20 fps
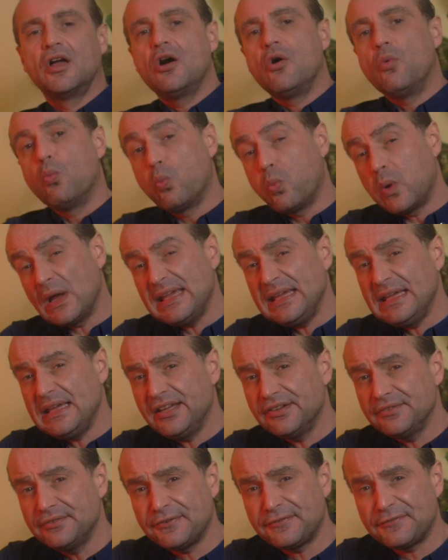We
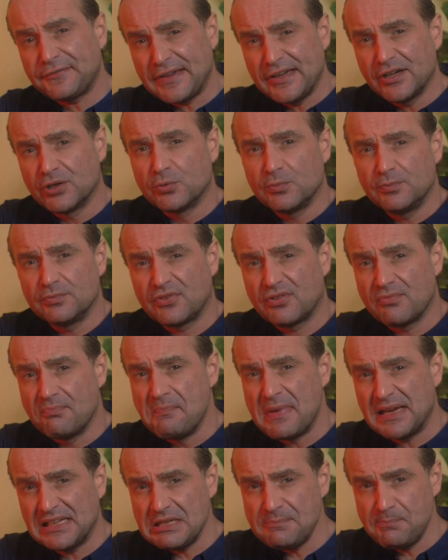have filmed
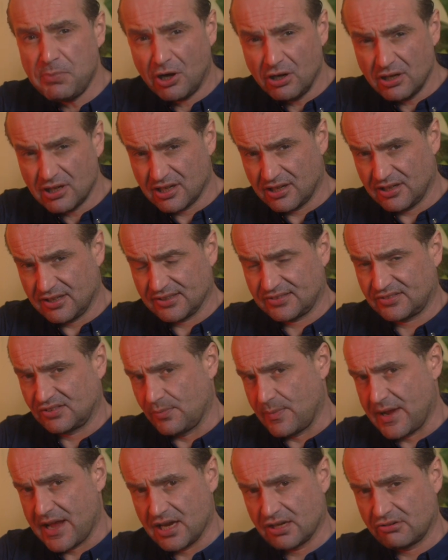many podcasts
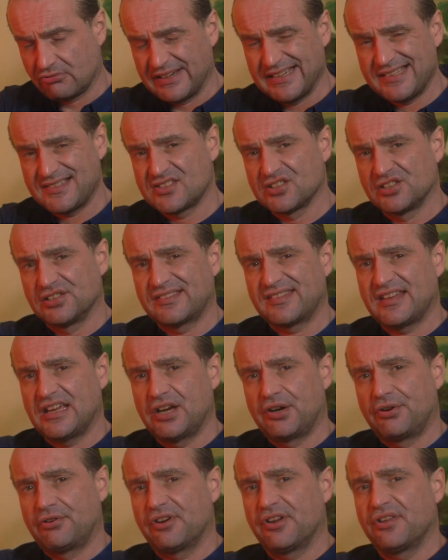about Great
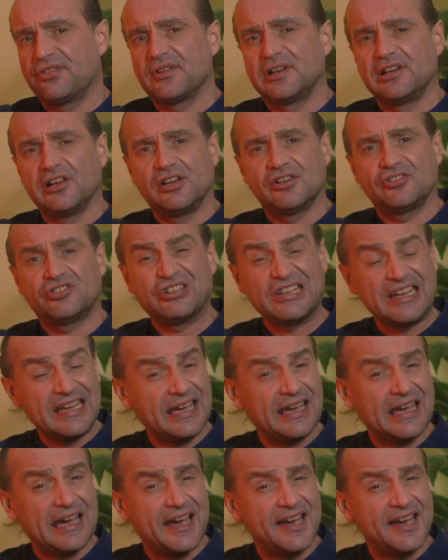Tartaria in the last year